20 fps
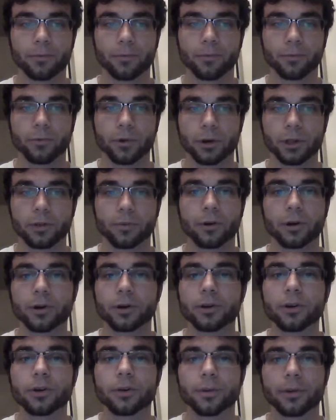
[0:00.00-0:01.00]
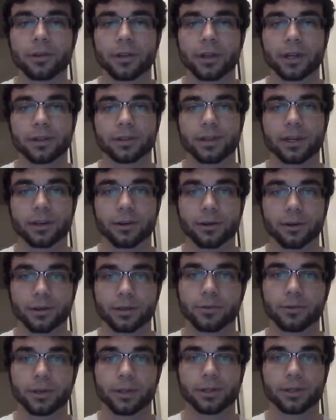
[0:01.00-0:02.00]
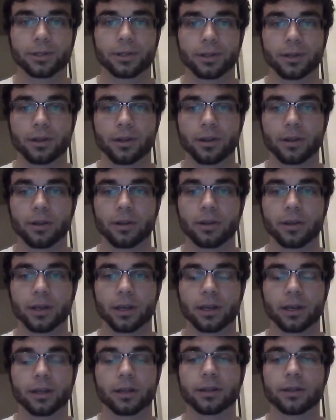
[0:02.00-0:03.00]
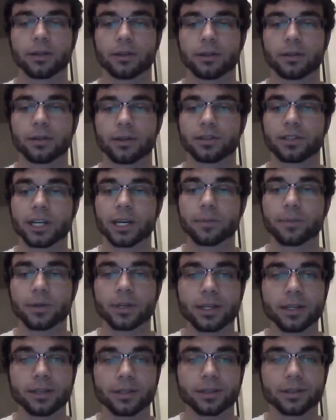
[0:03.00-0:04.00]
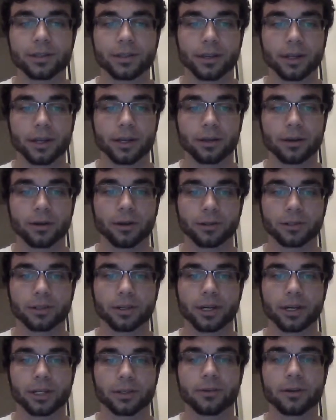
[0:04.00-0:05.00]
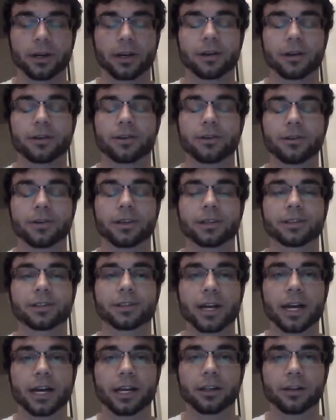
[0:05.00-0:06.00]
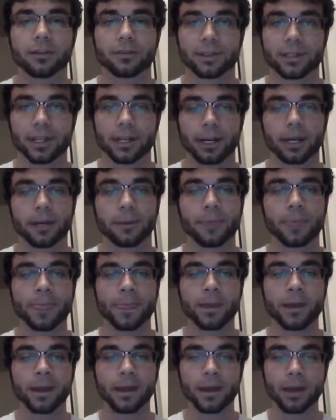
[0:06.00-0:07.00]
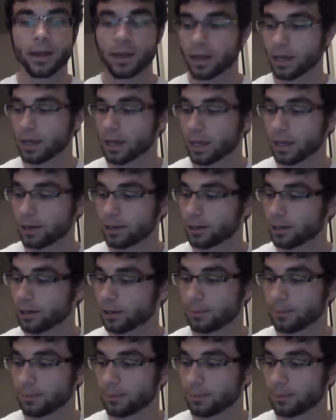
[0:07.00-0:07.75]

one of the more notable things that I noticed was the Japanese culture has created a unique style of sitting. And